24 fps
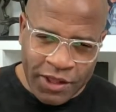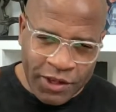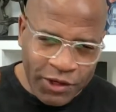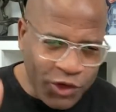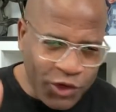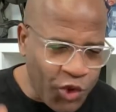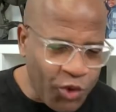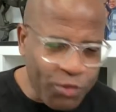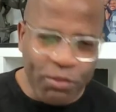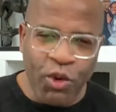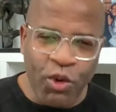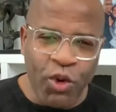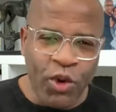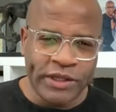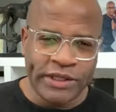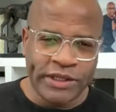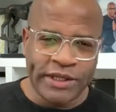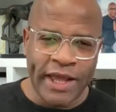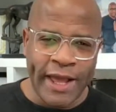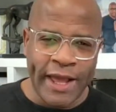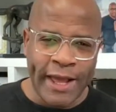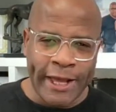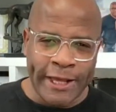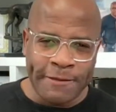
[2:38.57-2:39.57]
no more
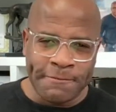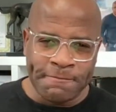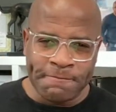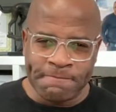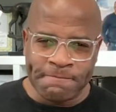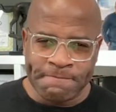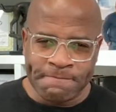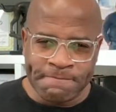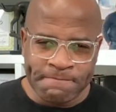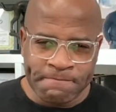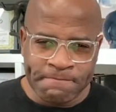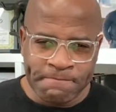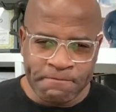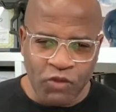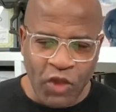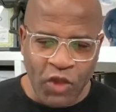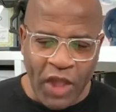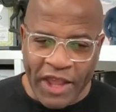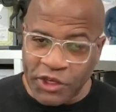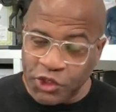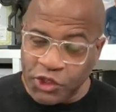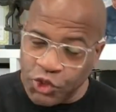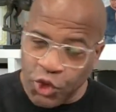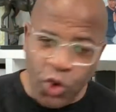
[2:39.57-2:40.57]
time.
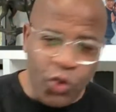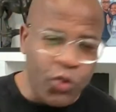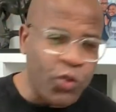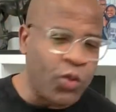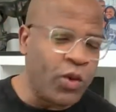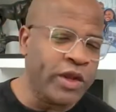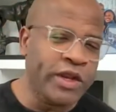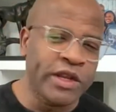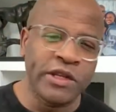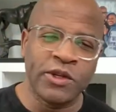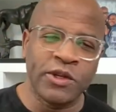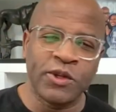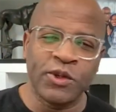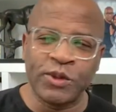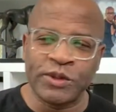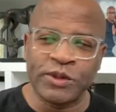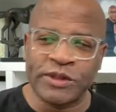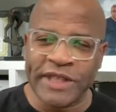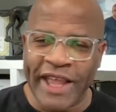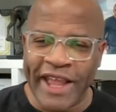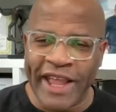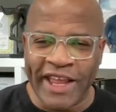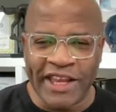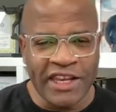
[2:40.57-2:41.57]
I don't want to
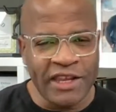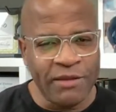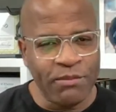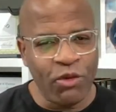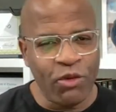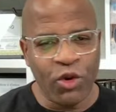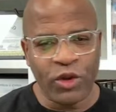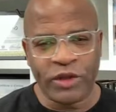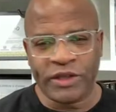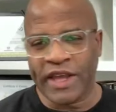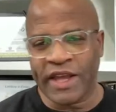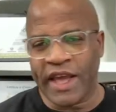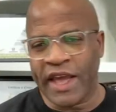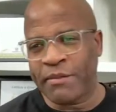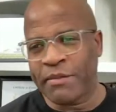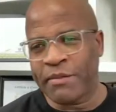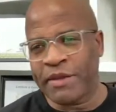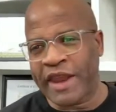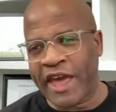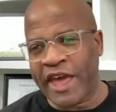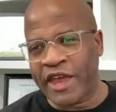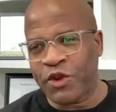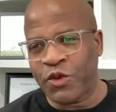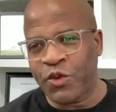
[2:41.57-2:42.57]
lose any more time,
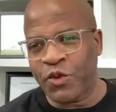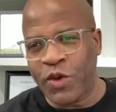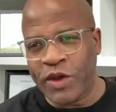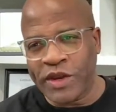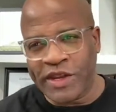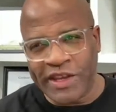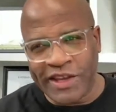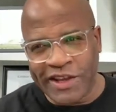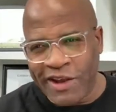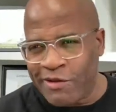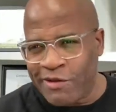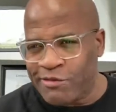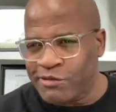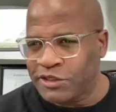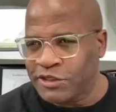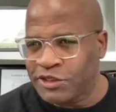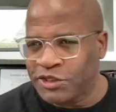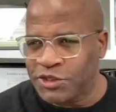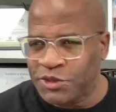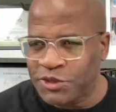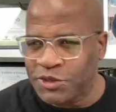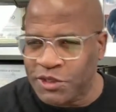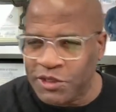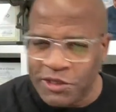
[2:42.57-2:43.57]
and I don't want to encourage
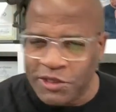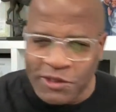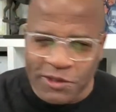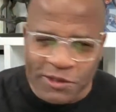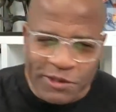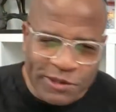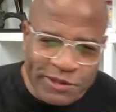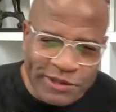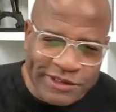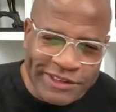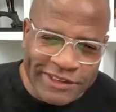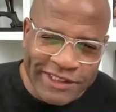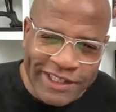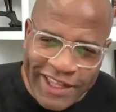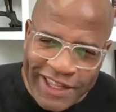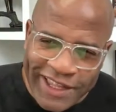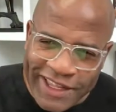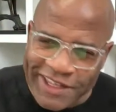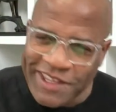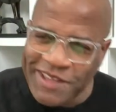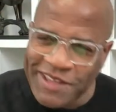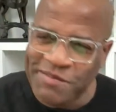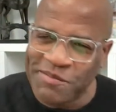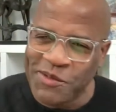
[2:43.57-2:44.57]
you to lose
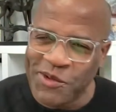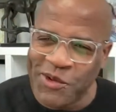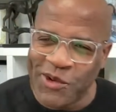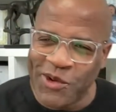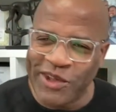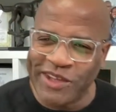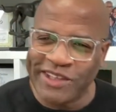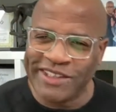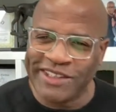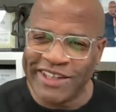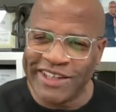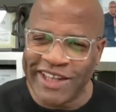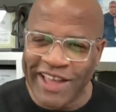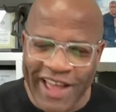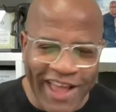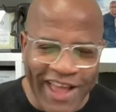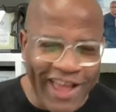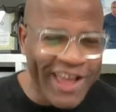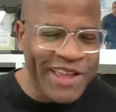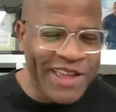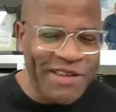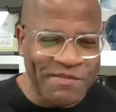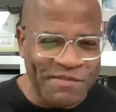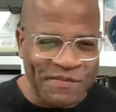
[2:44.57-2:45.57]
any more
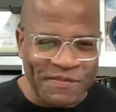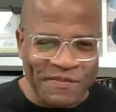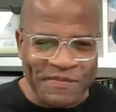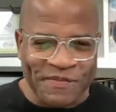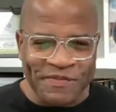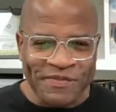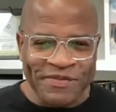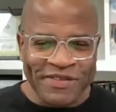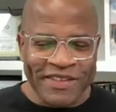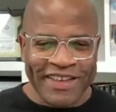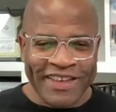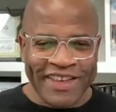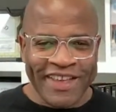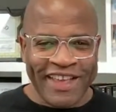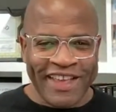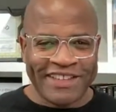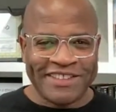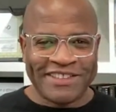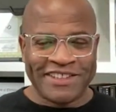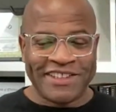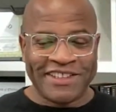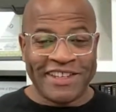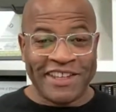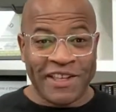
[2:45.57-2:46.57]
time.
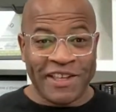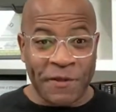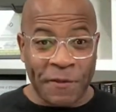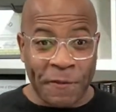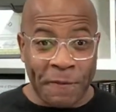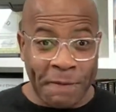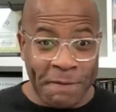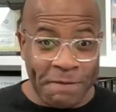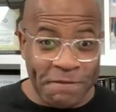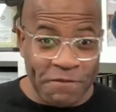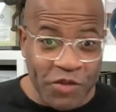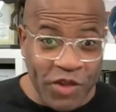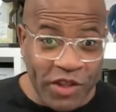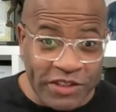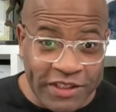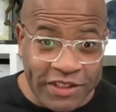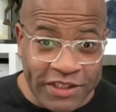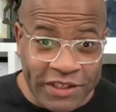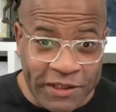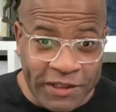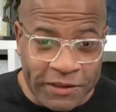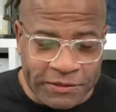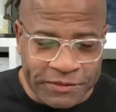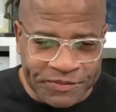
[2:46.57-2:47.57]
Here's the deal. Here's
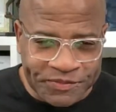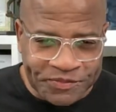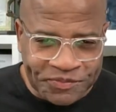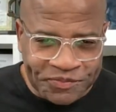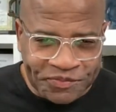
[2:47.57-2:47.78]
the deal.